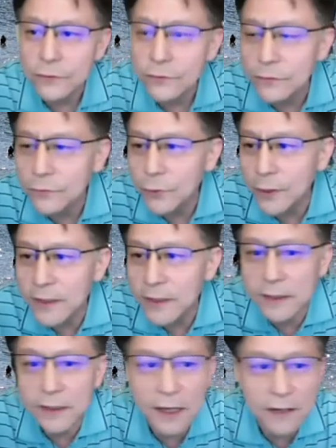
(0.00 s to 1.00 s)

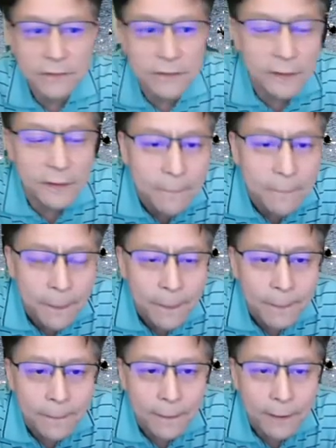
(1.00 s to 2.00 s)
2011
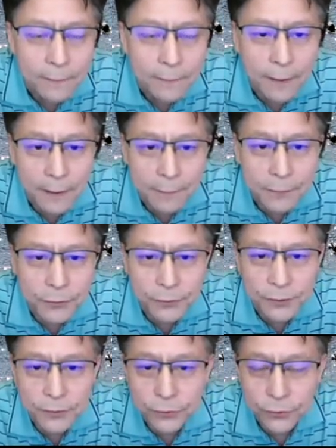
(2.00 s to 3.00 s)

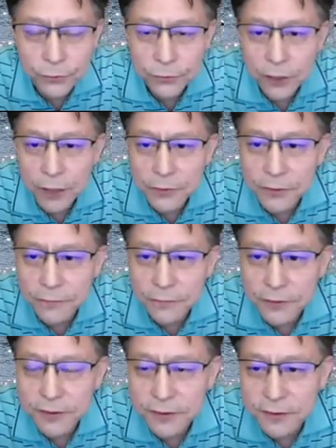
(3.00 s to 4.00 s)
between two top
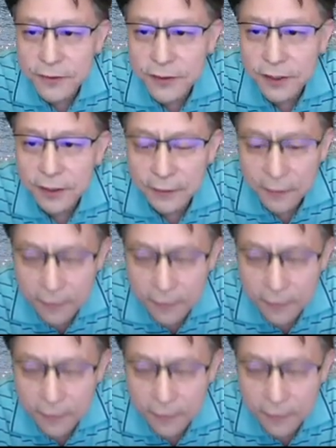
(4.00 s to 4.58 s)
universities in China.